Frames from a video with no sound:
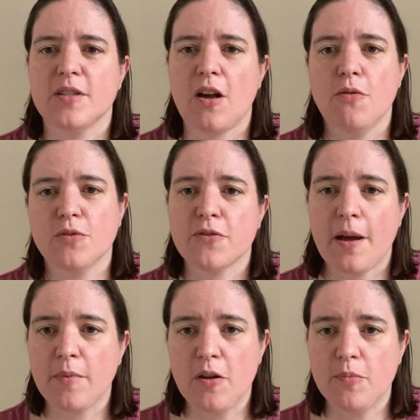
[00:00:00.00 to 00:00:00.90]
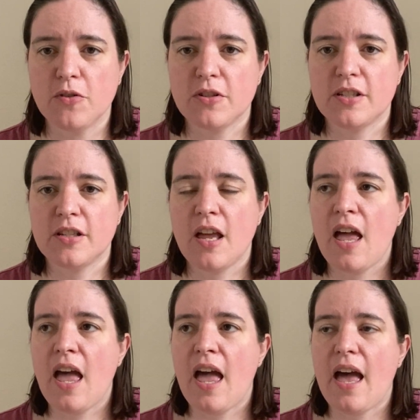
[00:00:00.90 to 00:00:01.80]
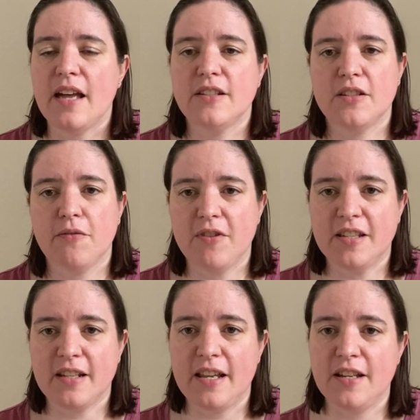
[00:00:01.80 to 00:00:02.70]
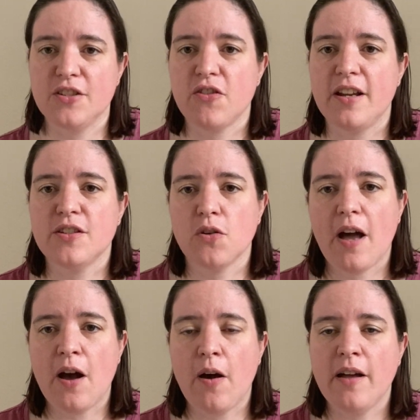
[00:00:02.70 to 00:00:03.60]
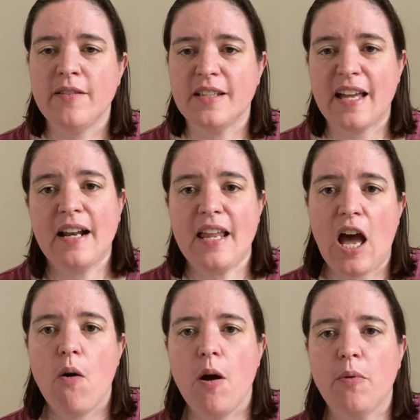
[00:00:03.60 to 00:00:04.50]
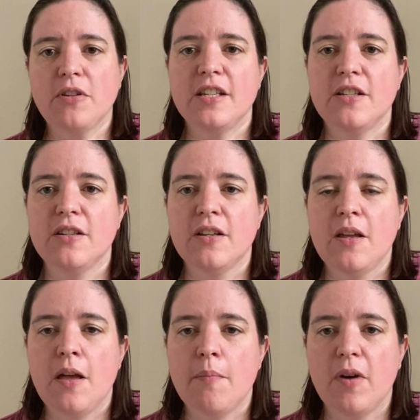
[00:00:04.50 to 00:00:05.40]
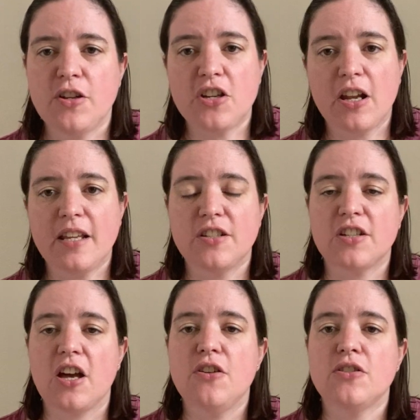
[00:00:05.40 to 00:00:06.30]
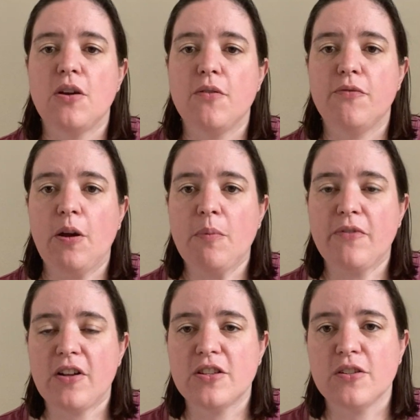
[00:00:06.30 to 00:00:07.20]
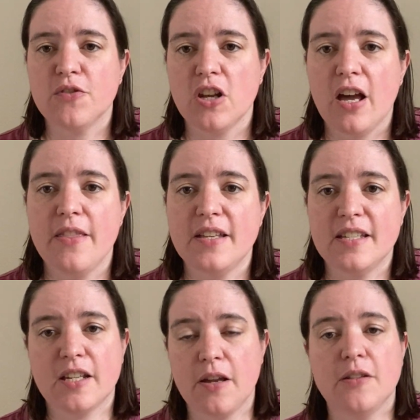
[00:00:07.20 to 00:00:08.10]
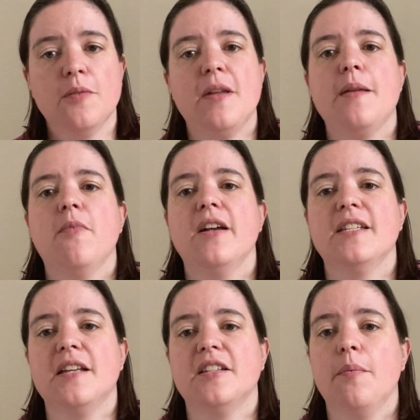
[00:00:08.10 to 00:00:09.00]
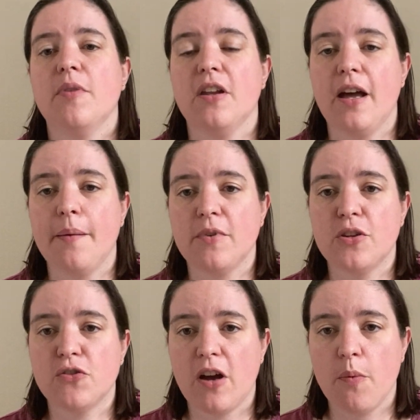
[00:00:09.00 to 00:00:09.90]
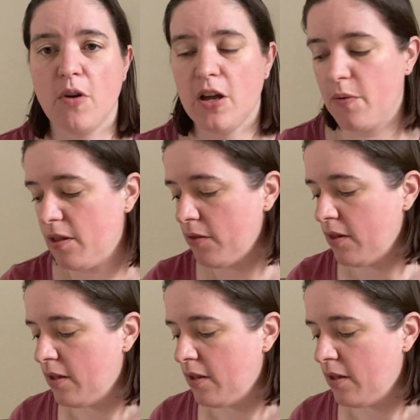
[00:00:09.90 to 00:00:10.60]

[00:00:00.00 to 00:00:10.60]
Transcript: old scrap notebooks and stuff recently to try and sort out exactly how I wanted my journaling to go. So from the 1st of July, this is going to be my setup that I am going to try and work with.